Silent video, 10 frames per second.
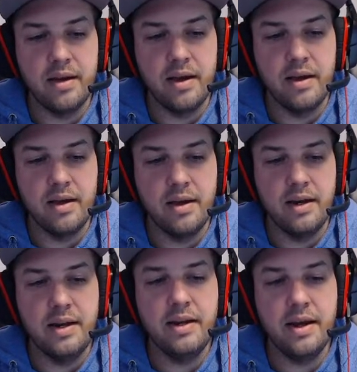an
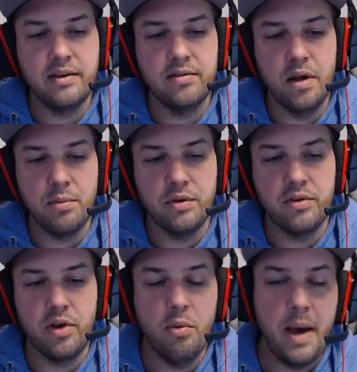index number to
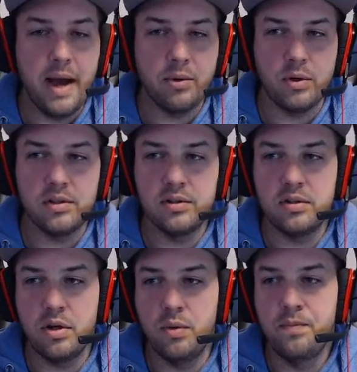go backwards.
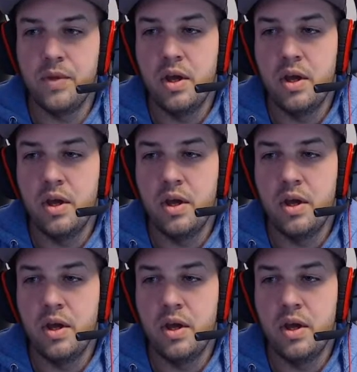So